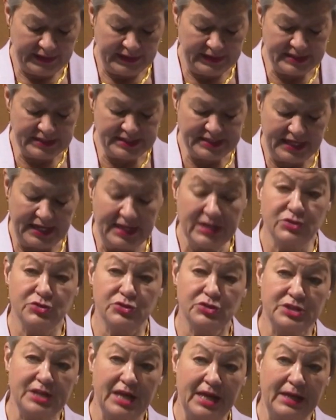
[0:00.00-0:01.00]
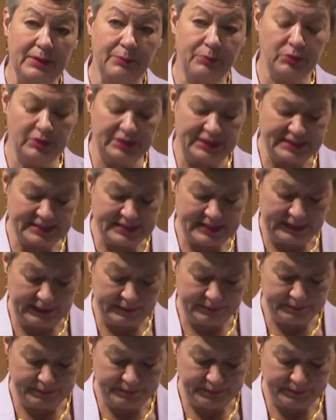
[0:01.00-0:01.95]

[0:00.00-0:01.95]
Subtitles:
in day-to-day policing.